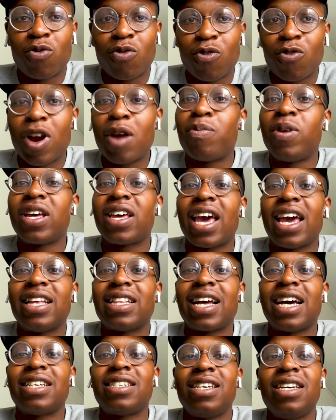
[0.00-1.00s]
replicate
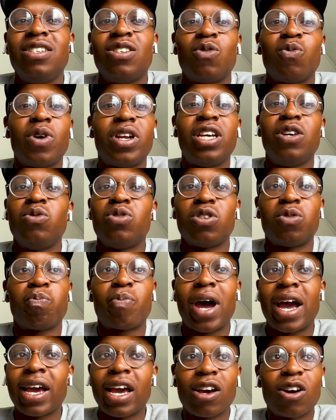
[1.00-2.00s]
that season when he was just
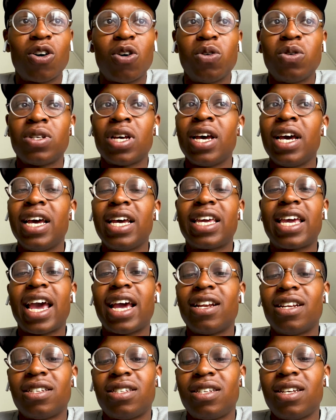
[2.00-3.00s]
banging goals,
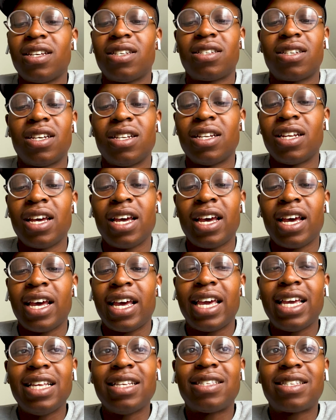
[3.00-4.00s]
getting assists. And
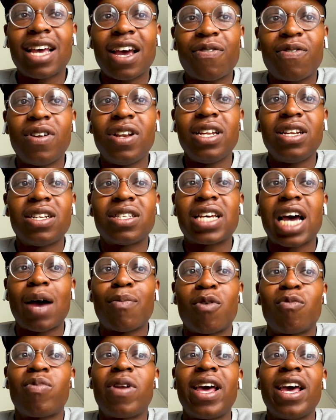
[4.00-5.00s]
he's definitely the
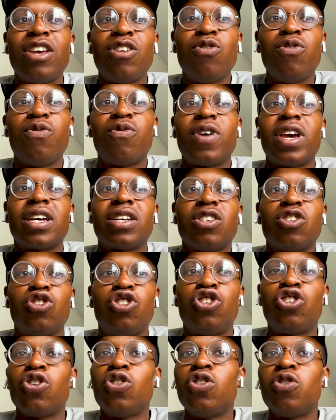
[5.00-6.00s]
type of player you think
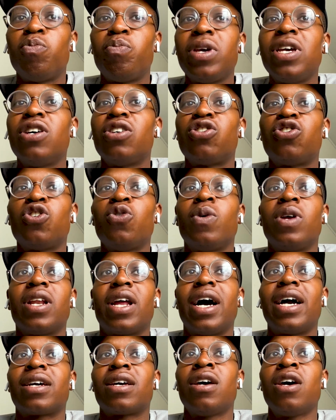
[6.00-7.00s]
should be a shoo-in.
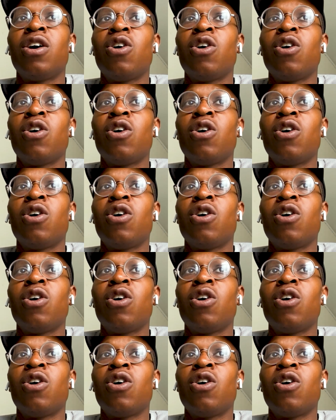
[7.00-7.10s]
Like,